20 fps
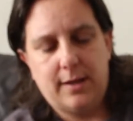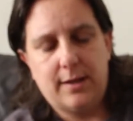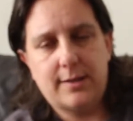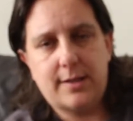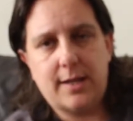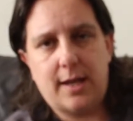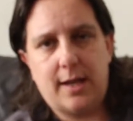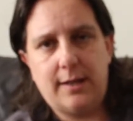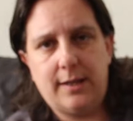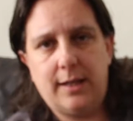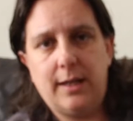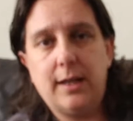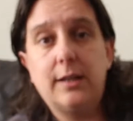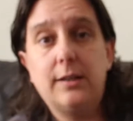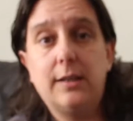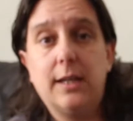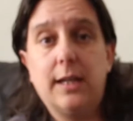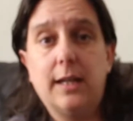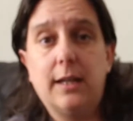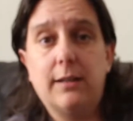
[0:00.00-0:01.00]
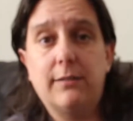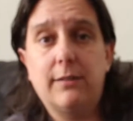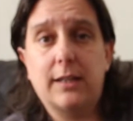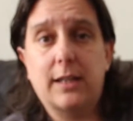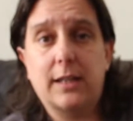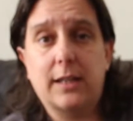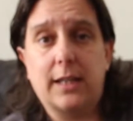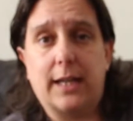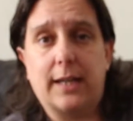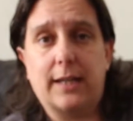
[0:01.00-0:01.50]
turn it and you hear it
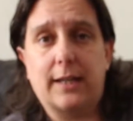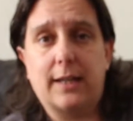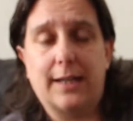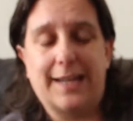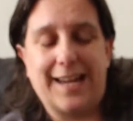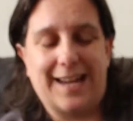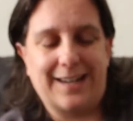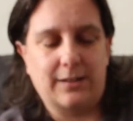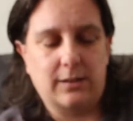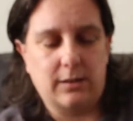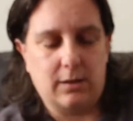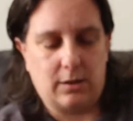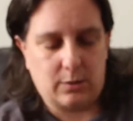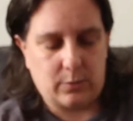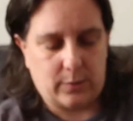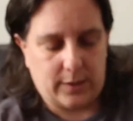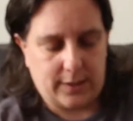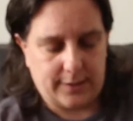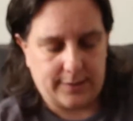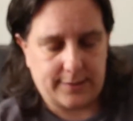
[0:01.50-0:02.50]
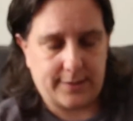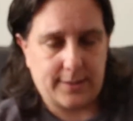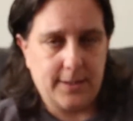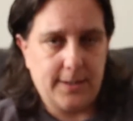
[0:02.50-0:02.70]
click, again clockwise.